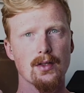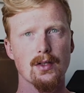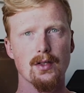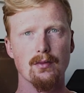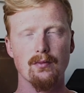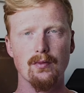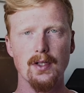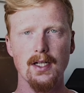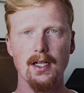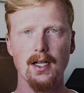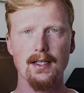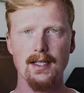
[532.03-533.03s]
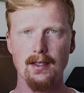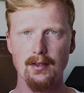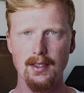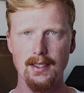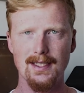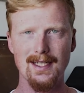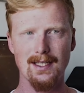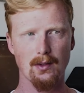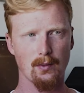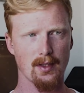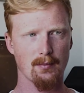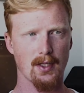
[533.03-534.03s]
to realise how to
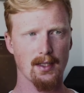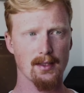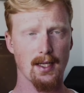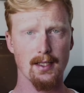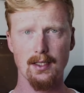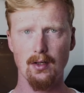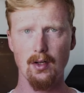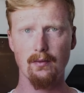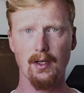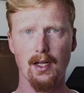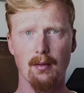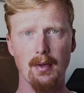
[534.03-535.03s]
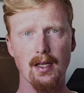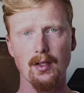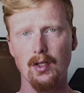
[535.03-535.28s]
deal with my anxiety, not overcome it.